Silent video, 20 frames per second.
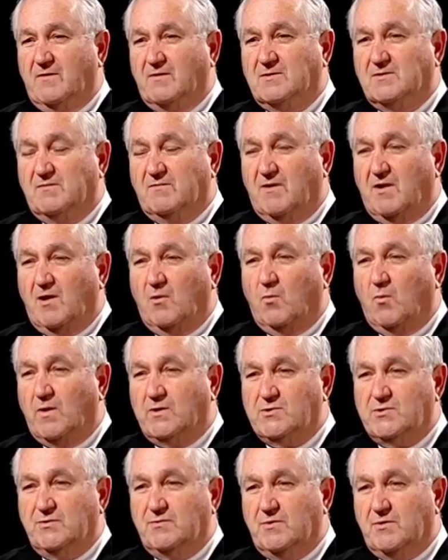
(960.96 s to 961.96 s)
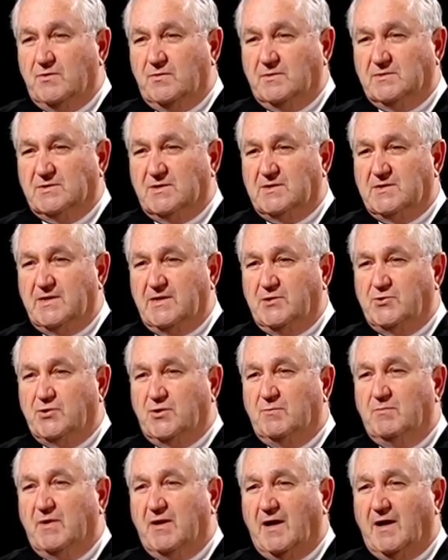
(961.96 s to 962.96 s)
first of all, what you do as a
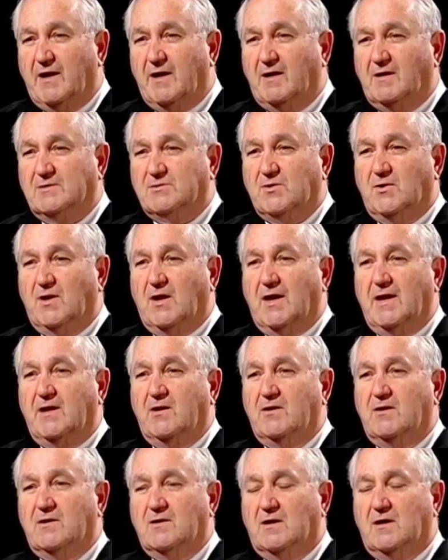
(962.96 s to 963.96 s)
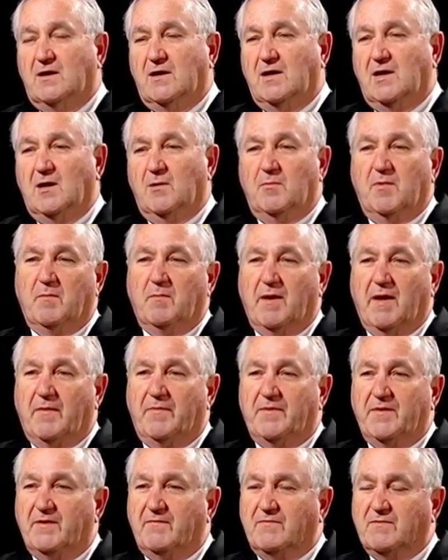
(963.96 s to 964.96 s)
teacher, but I'd also like you to talk a little bit about
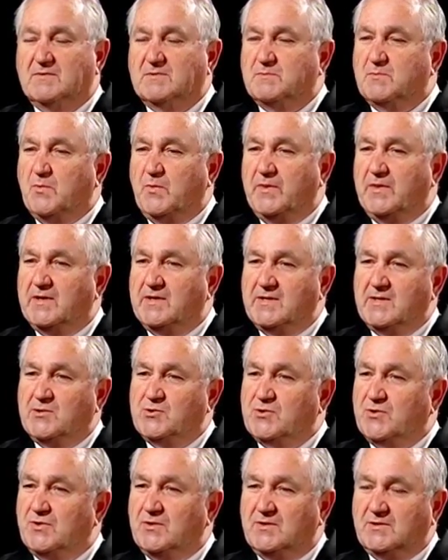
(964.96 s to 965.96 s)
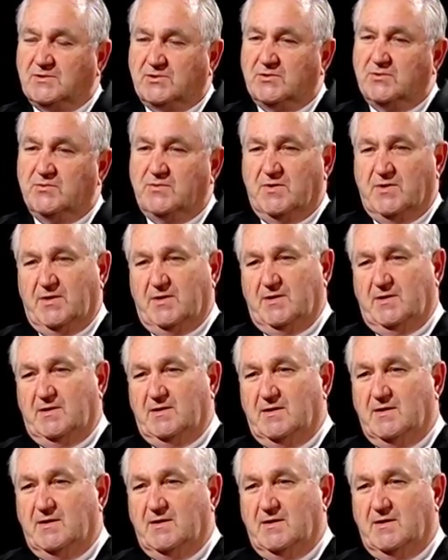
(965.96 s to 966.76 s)
the difference between the teacher and the student.